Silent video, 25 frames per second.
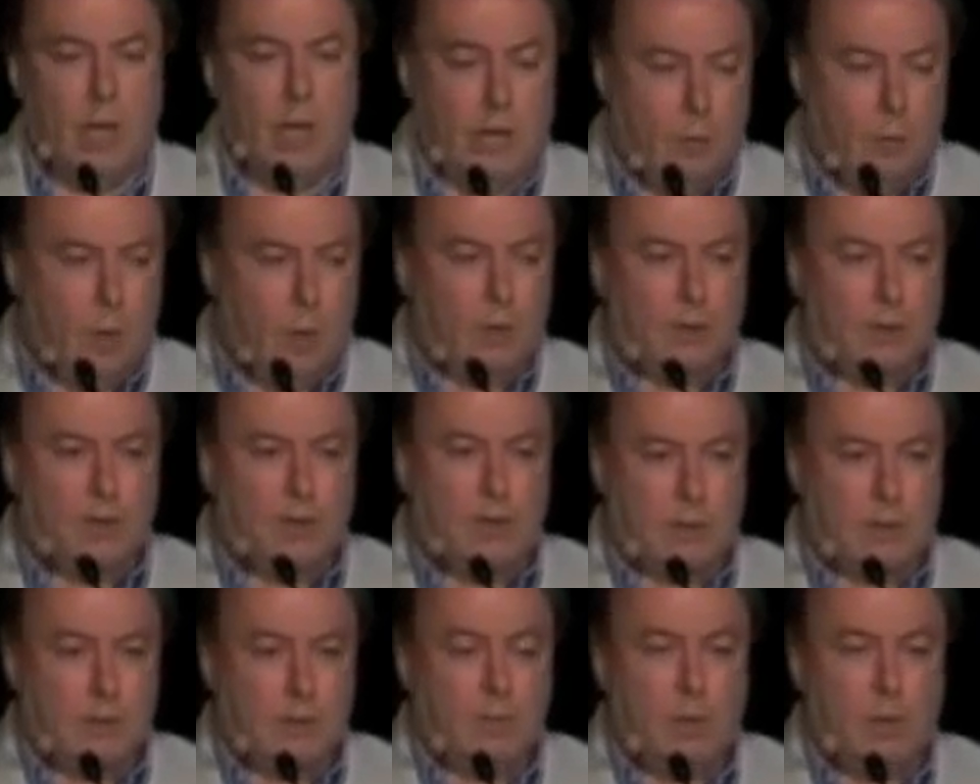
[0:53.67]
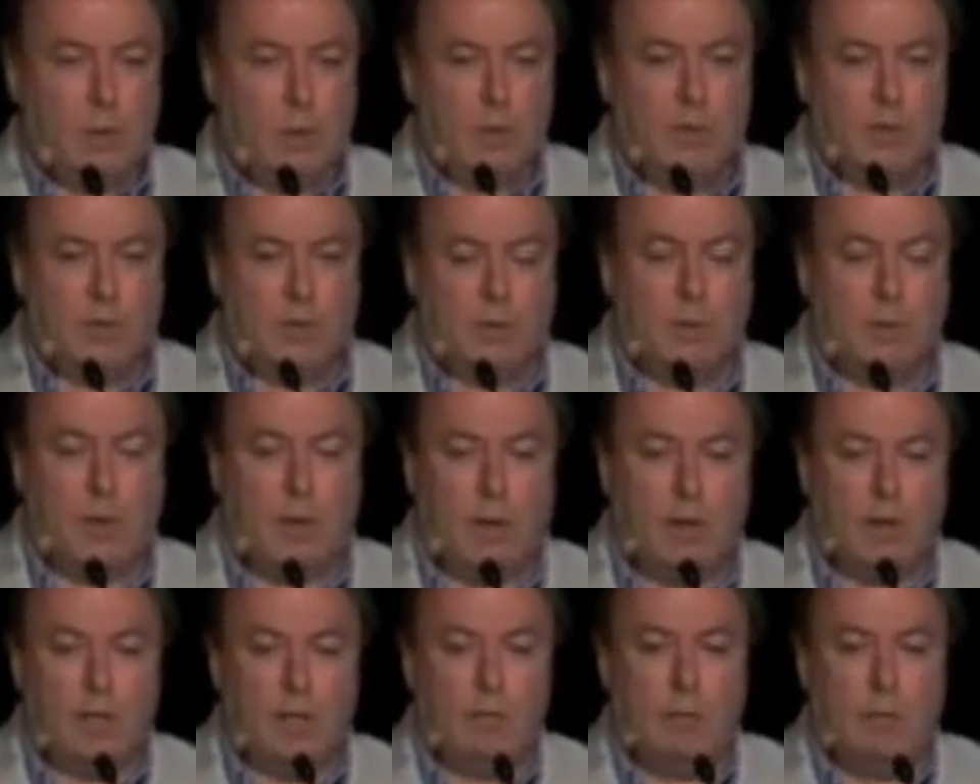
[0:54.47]
He once paused
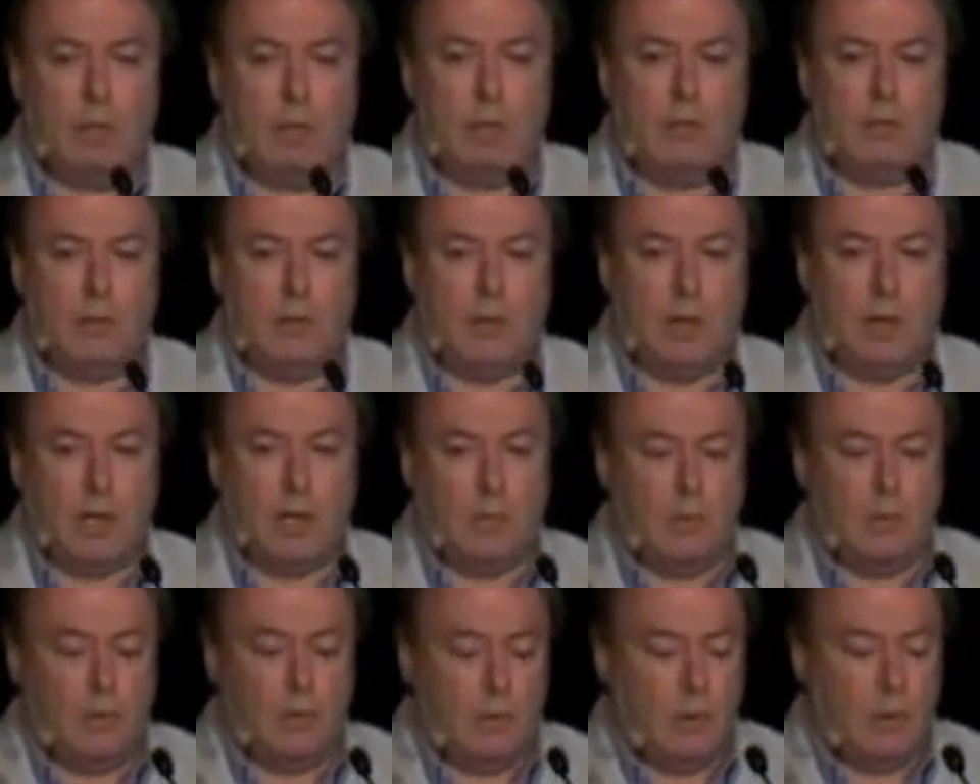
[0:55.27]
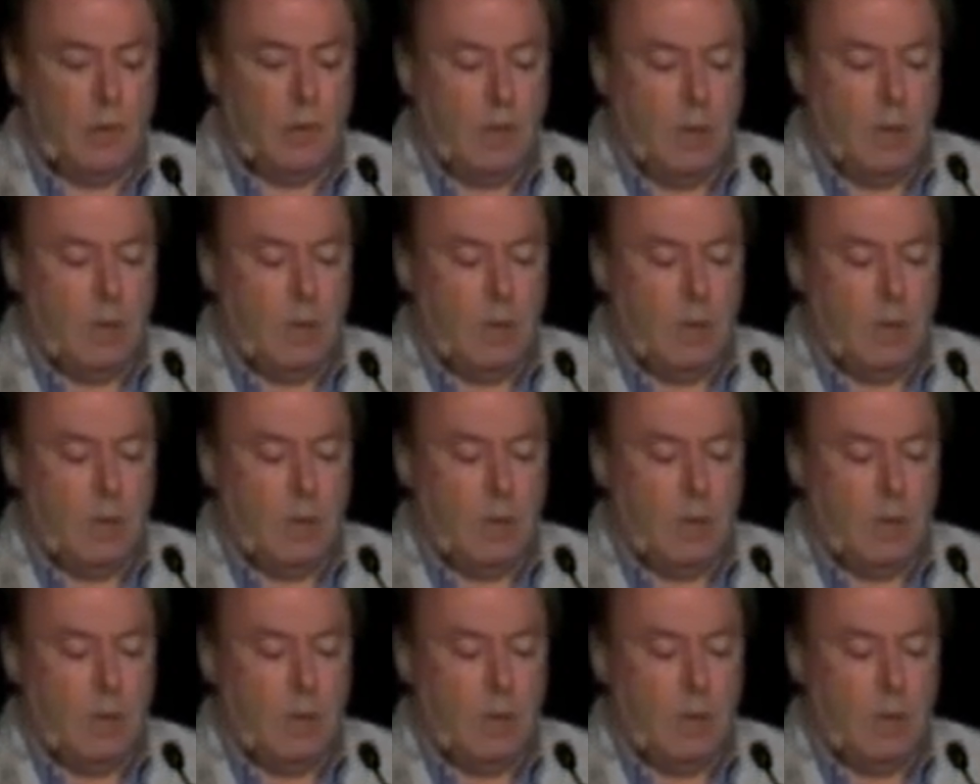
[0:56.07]
apparently in the middle of an argument